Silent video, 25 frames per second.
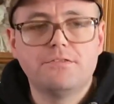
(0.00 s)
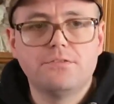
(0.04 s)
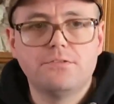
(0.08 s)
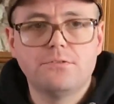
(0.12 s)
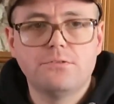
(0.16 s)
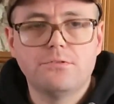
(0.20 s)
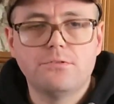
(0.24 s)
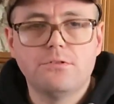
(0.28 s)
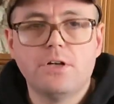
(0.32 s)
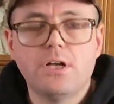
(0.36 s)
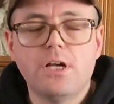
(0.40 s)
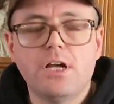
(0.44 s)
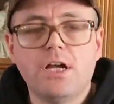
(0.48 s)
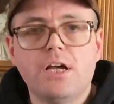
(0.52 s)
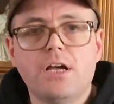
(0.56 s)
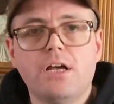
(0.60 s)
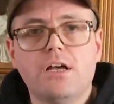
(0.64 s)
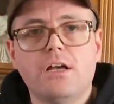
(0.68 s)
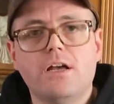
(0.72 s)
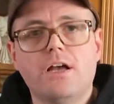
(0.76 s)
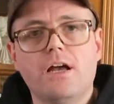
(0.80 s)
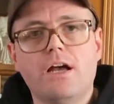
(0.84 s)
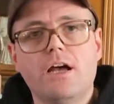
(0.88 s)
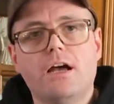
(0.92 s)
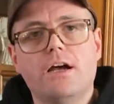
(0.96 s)
to
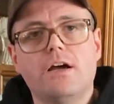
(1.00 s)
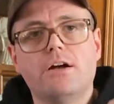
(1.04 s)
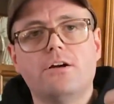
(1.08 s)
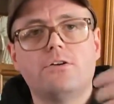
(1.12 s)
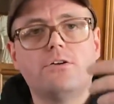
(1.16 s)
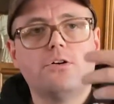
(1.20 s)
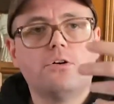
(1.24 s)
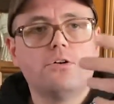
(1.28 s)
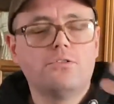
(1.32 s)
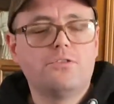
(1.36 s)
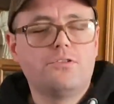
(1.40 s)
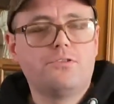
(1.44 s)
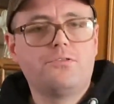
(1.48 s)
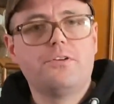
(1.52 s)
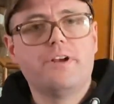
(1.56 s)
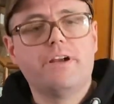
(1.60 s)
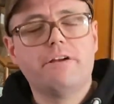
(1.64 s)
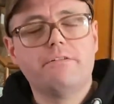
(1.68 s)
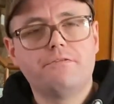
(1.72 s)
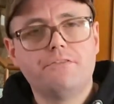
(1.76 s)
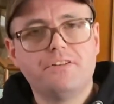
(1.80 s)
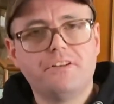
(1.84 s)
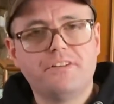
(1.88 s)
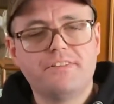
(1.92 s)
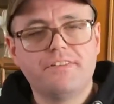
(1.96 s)
go through
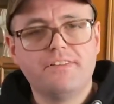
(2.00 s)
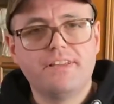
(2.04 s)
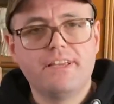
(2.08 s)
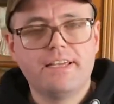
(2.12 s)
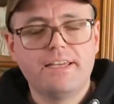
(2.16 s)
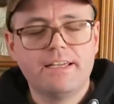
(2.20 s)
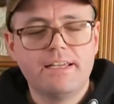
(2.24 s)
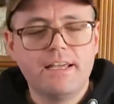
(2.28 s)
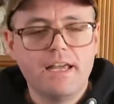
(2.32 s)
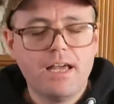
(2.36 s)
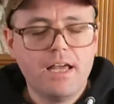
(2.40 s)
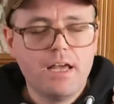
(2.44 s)
everything.